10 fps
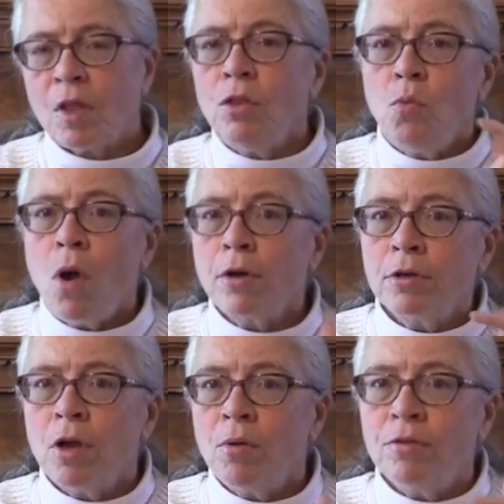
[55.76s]
water
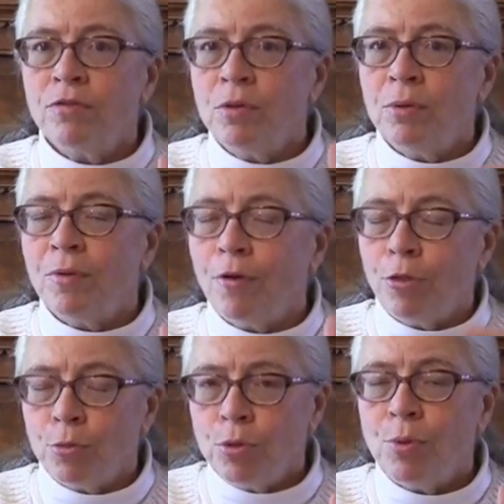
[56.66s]
going
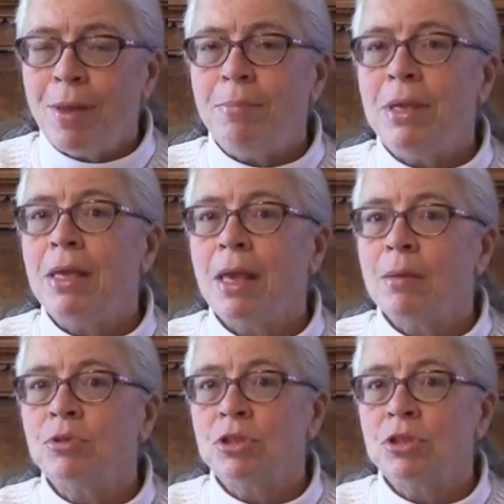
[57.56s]
through and being able